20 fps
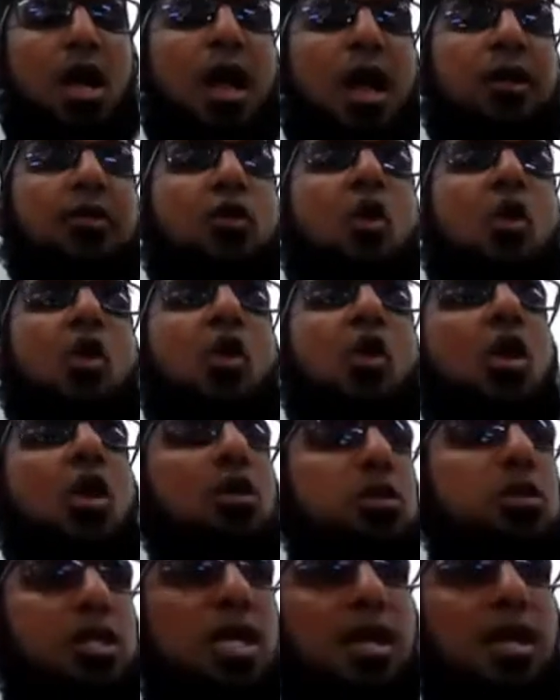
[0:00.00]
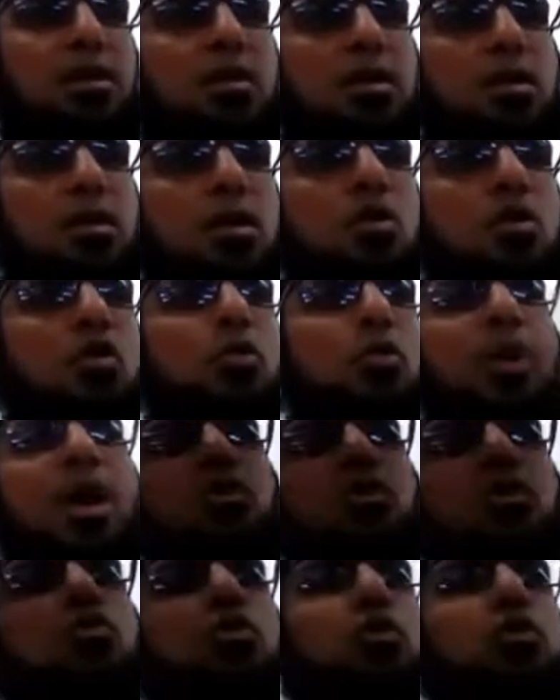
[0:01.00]
and all 10 go
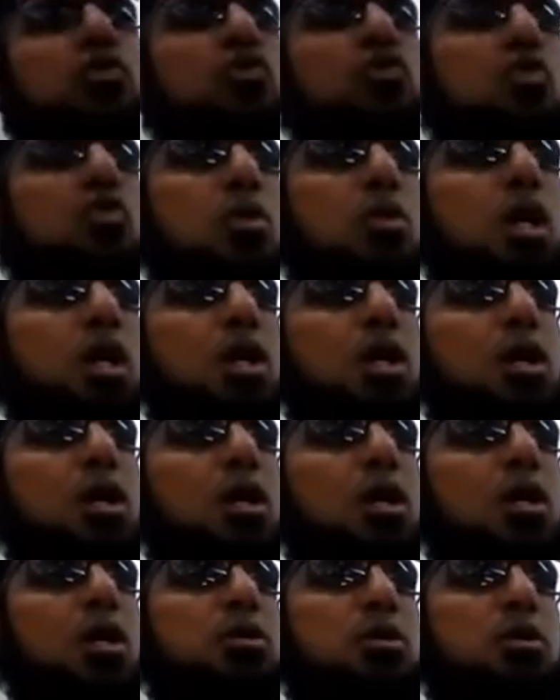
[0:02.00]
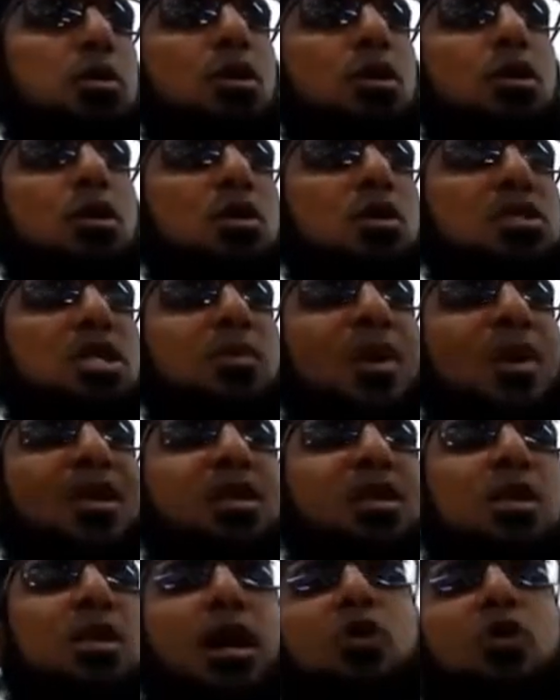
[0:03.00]
back to Rasulullah Salallahu Alaihi
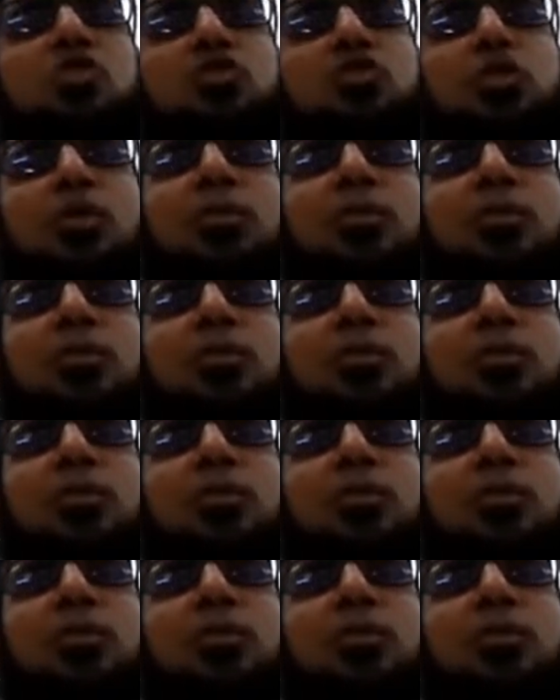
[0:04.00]
and allows for